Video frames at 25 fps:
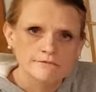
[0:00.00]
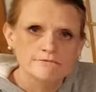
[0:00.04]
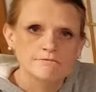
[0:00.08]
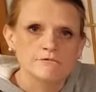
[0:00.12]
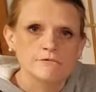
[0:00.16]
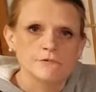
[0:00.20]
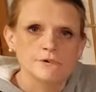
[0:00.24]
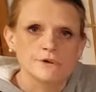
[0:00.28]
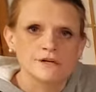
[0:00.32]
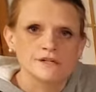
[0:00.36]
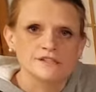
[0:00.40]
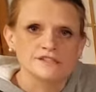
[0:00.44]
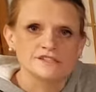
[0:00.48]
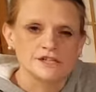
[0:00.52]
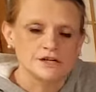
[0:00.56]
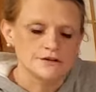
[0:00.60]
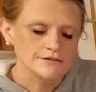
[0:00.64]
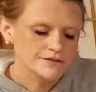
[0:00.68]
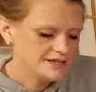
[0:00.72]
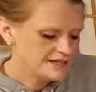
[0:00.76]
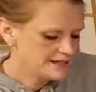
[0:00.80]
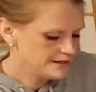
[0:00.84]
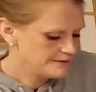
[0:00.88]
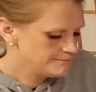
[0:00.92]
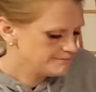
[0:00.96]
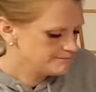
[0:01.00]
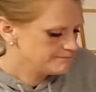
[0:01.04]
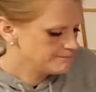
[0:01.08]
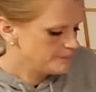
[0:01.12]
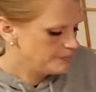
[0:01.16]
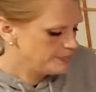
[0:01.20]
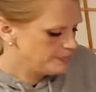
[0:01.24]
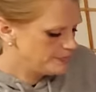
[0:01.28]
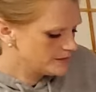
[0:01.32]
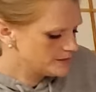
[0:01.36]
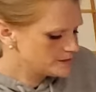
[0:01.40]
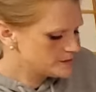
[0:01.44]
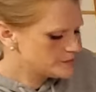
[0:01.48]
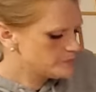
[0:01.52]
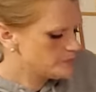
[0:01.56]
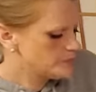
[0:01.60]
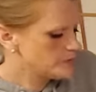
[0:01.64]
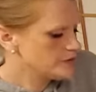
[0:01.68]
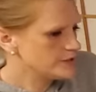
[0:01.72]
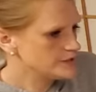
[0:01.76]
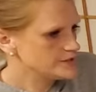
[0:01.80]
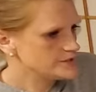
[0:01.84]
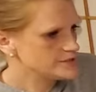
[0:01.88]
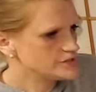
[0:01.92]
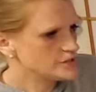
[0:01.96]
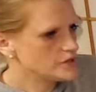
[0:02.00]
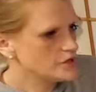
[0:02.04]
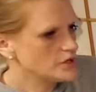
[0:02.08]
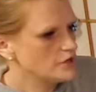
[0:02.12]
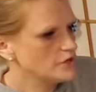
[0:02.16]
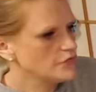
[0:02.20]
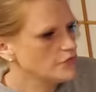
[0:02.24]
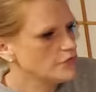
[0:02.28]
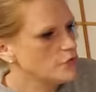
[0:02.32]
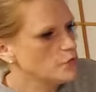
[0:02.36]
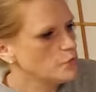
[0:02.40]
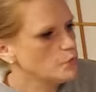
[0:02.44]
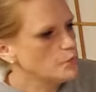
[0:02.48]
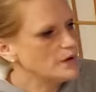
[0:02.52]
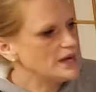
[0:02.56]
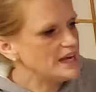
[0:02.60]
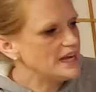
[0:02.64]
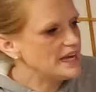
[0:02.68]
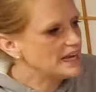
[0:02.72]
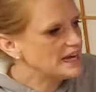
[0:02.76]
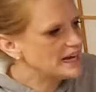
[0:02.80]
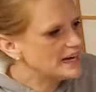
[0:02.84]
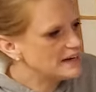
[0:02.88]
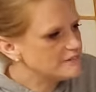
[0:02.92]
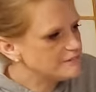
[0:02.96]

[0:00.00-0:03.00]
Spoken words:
We're going to start reading. This book is called The Way I